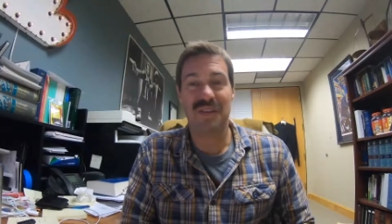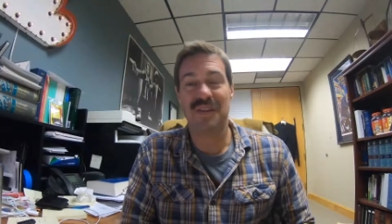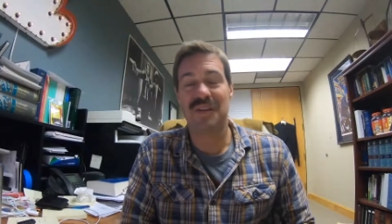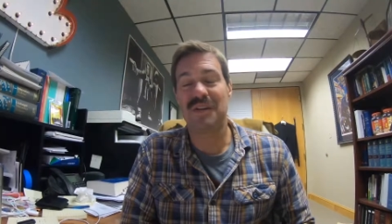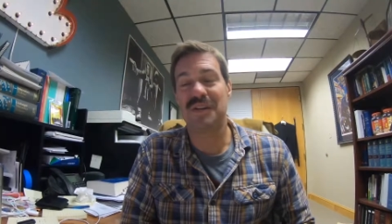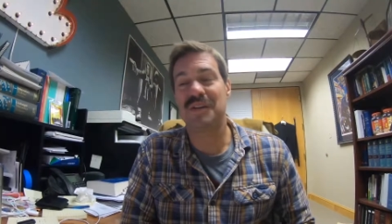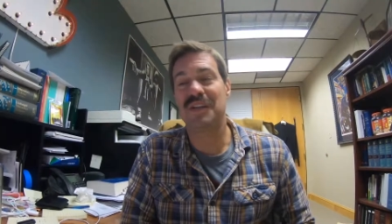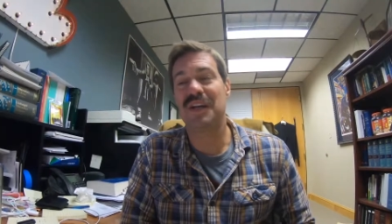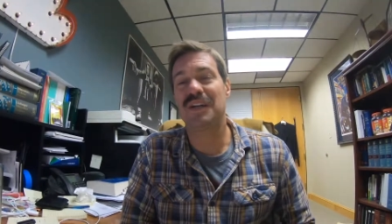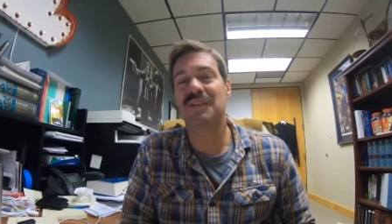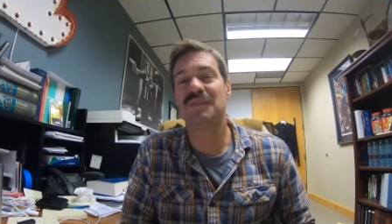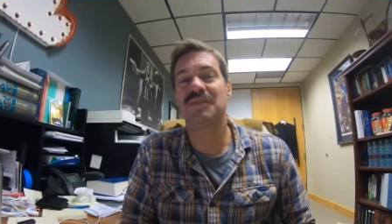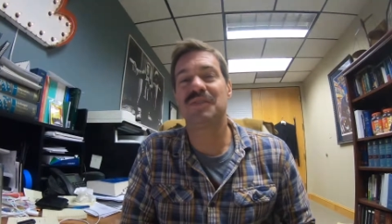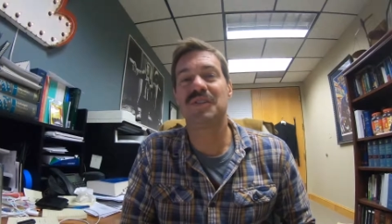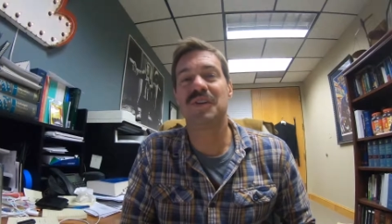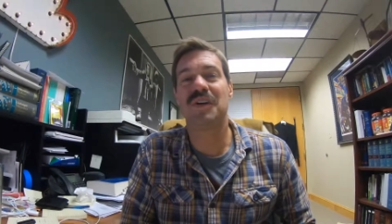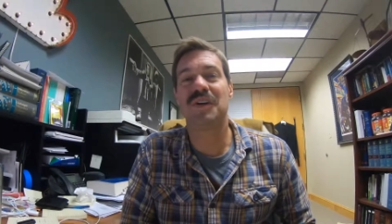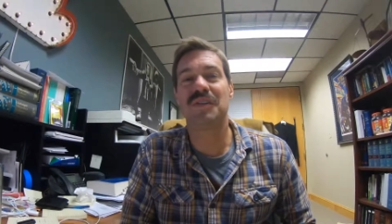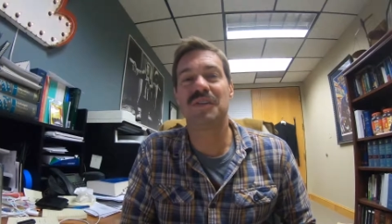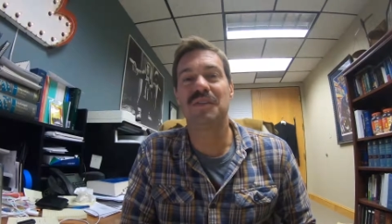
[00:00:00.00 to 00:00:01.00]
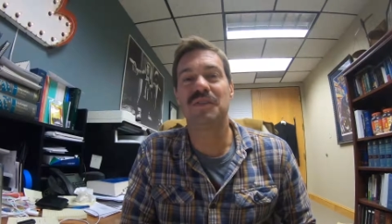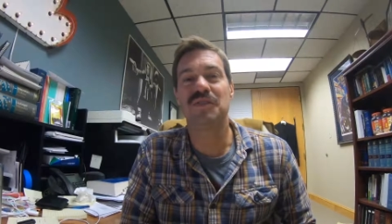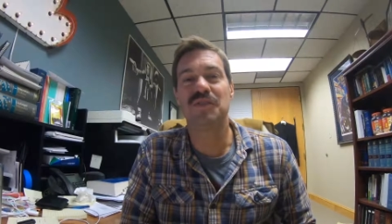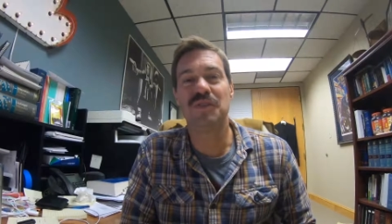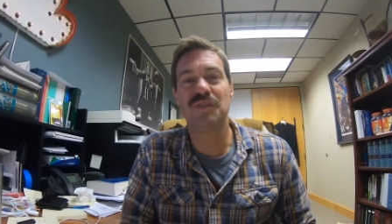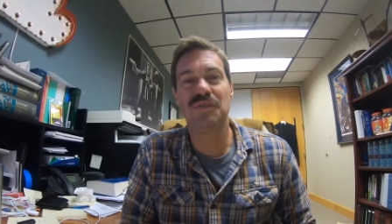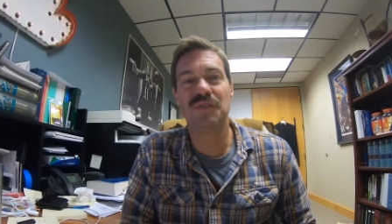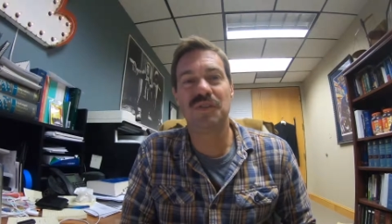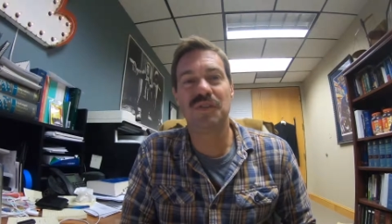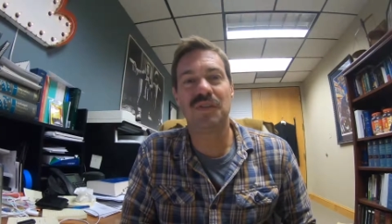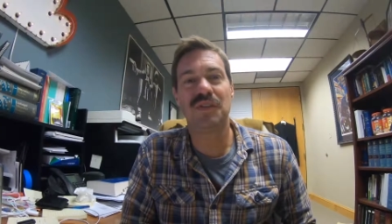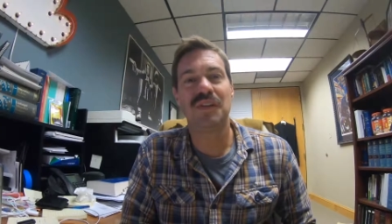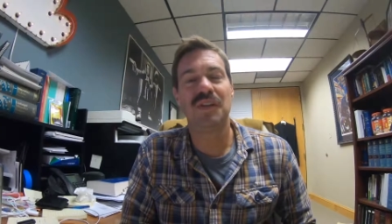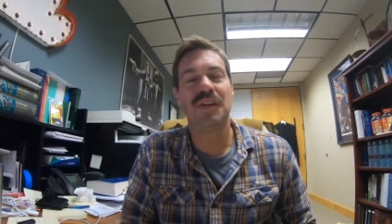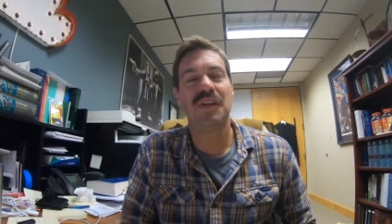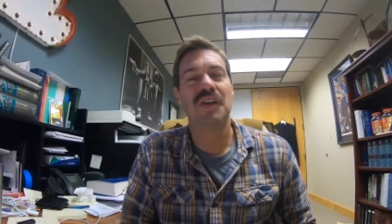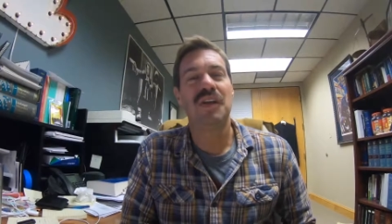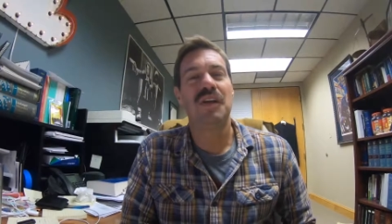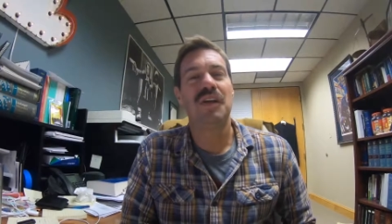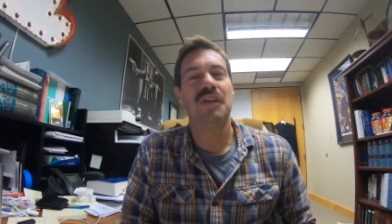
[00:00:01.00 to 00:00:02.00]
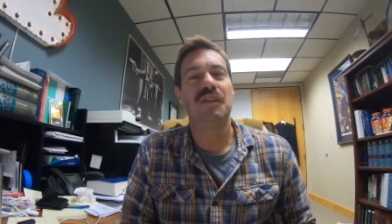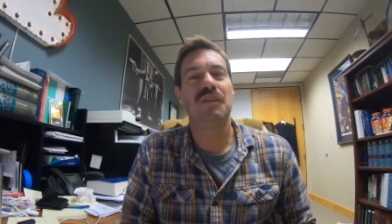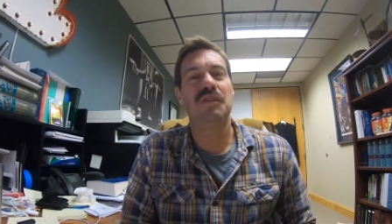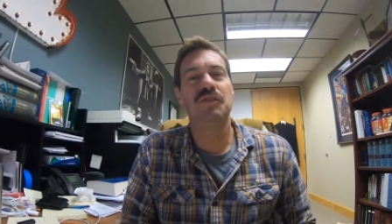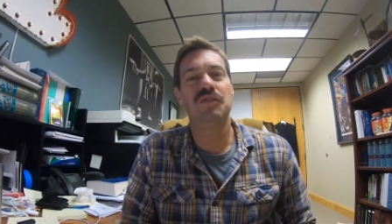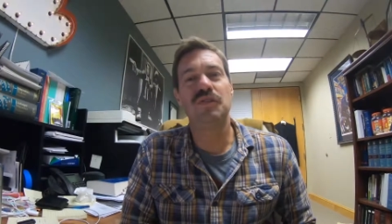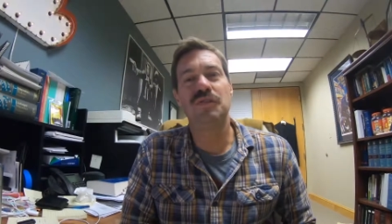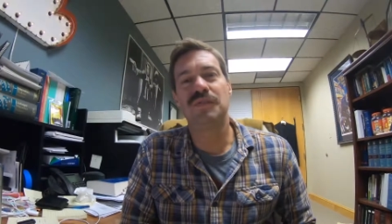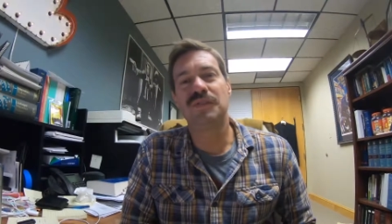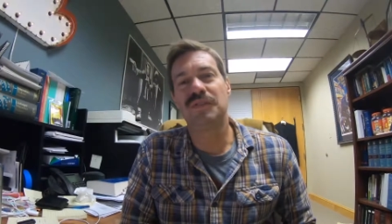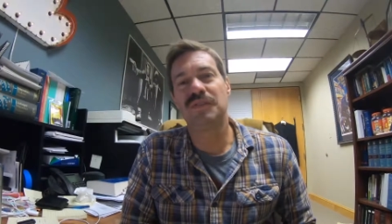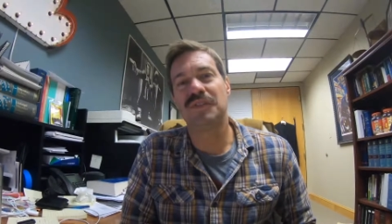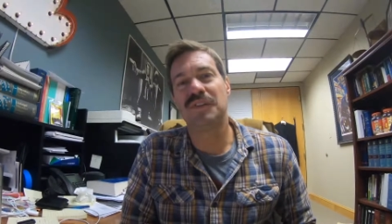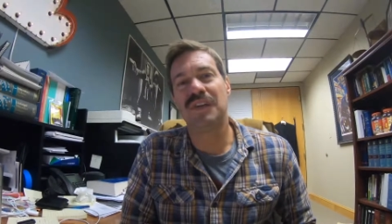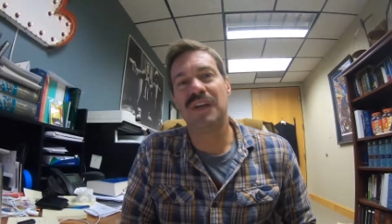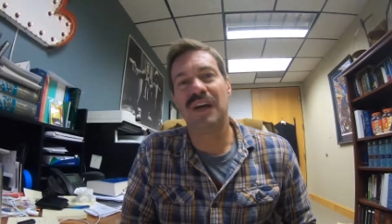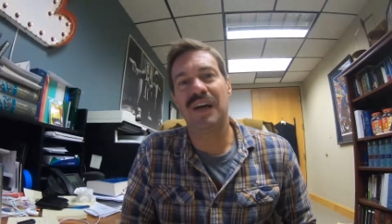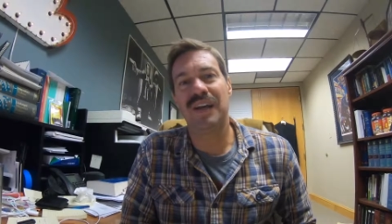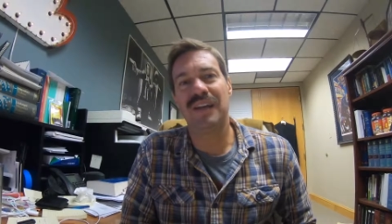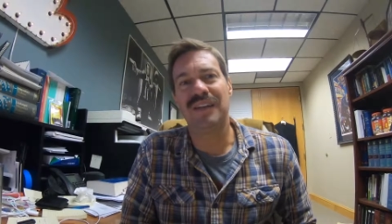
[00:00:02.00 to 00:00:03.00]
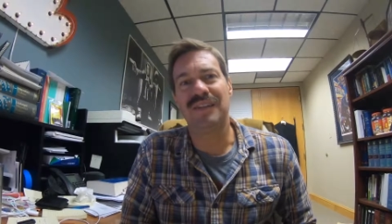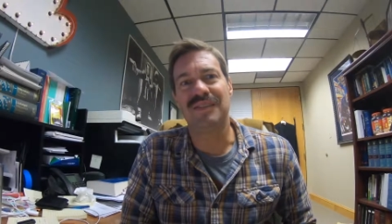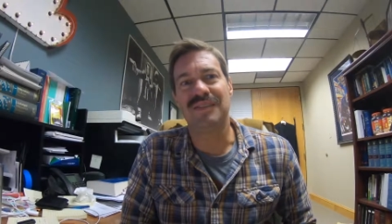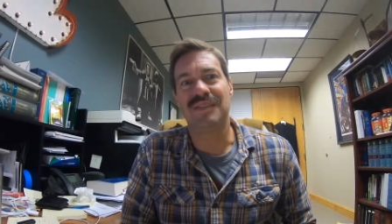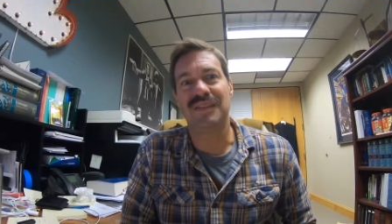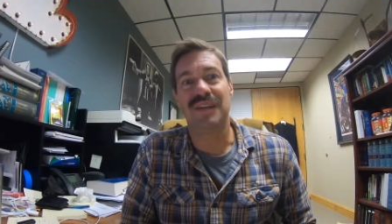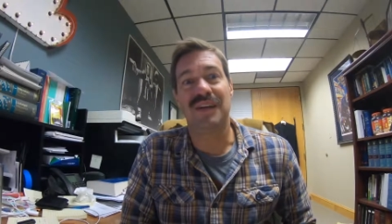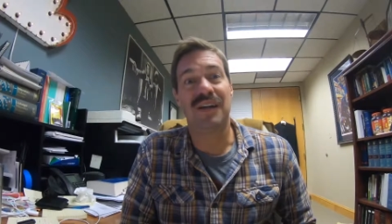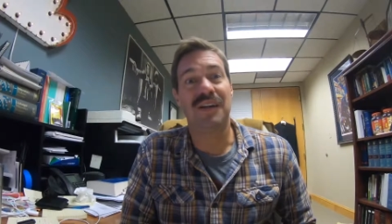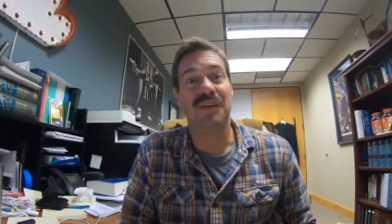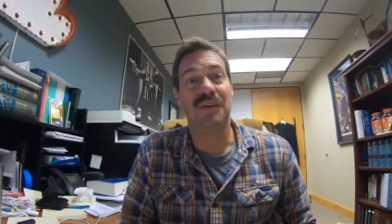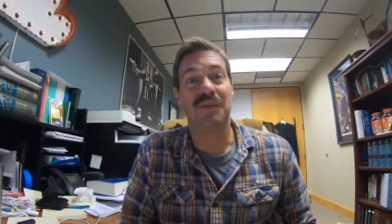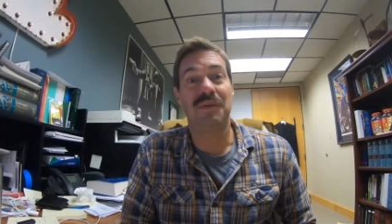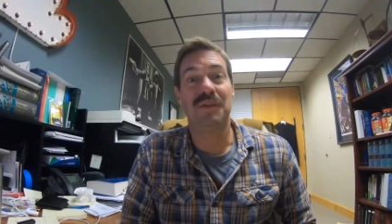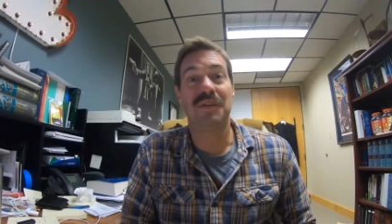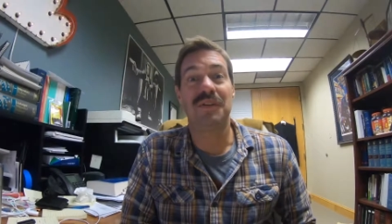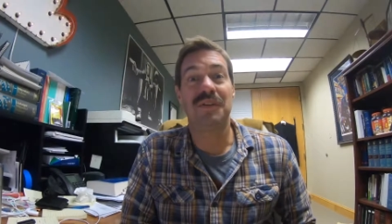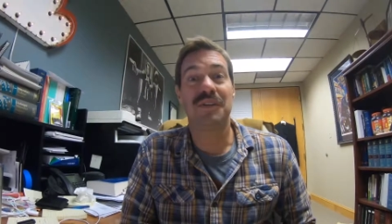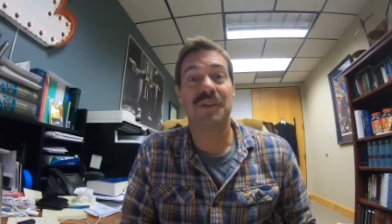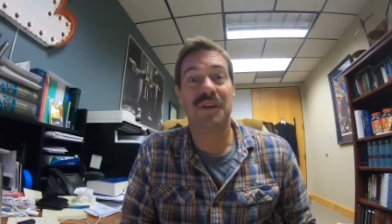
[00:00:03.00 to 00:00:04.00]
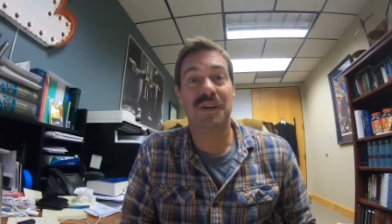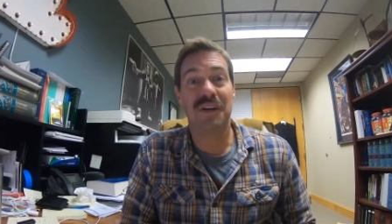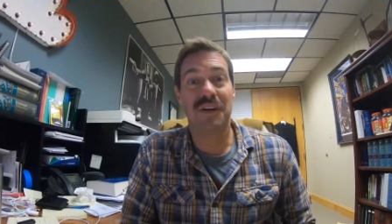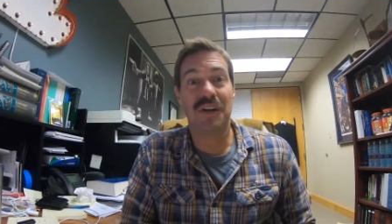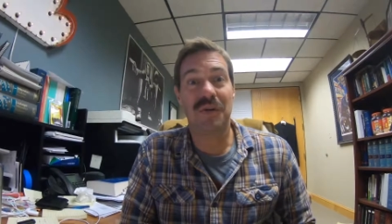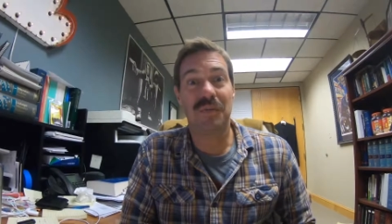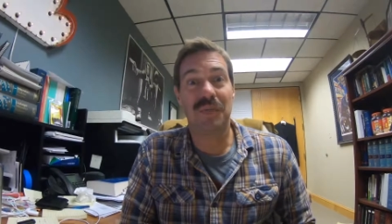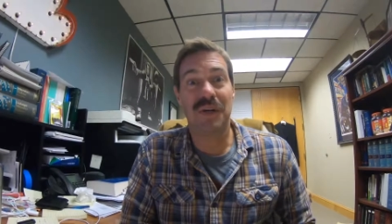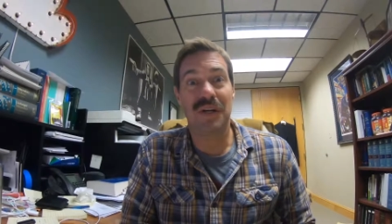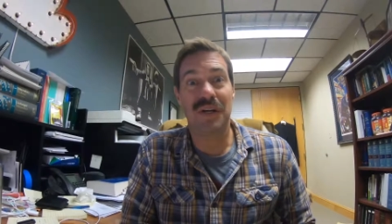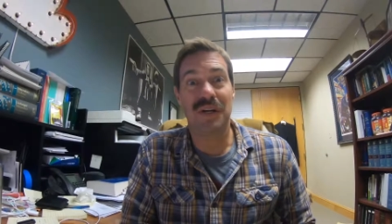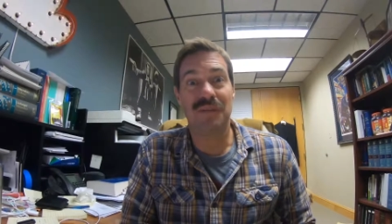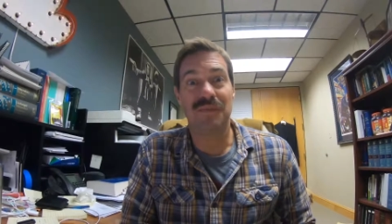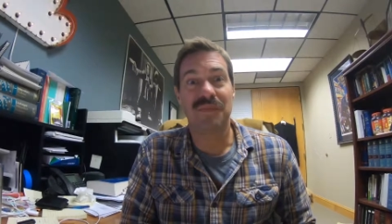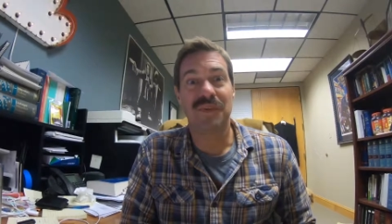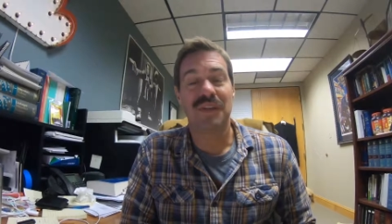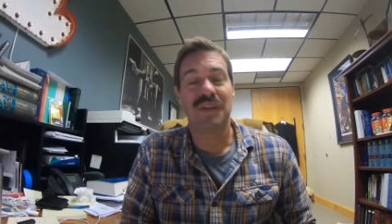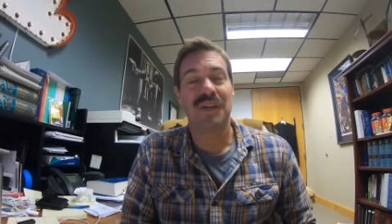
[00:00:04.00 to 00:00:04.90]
The detectives talked to the juvenile. The juvenile denied it and said, I don't know what you're talking about.